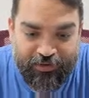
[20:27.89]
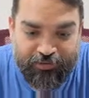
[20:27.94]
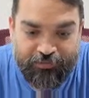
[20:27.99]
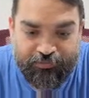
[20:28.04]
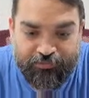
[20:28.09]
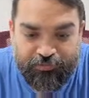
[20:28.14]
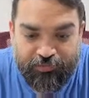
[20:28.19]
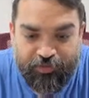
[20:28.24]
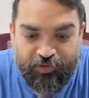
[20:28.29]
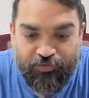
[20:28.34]

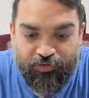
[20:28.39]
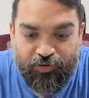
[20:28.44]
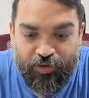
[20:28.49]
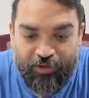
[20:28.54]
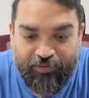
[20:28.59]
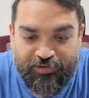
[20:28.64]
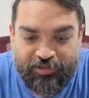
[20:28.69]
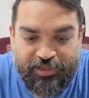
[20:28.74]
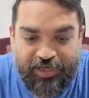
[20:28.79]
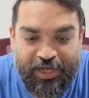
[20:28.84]
If you have a
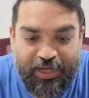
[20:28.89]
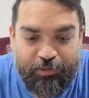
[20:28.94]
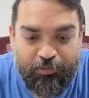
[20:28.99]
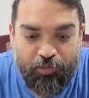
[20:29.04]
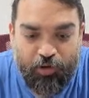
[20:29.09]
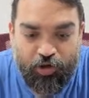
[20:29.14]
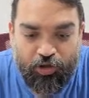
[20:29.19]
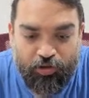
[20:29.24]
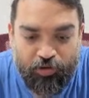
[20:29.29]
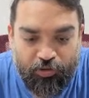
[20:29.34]
Slack bot
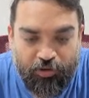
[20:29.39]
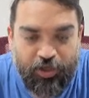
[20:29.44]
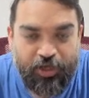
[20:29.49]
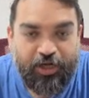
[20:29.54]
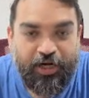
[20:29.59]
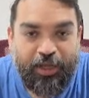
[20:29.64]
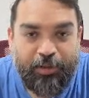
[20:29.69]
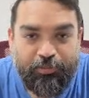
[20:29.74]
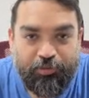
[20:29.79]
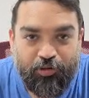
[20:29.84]
token and app
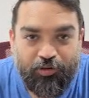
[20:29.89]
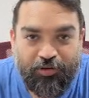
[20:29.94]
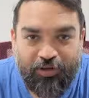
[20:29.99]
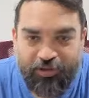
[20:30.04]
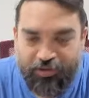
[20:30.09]
token,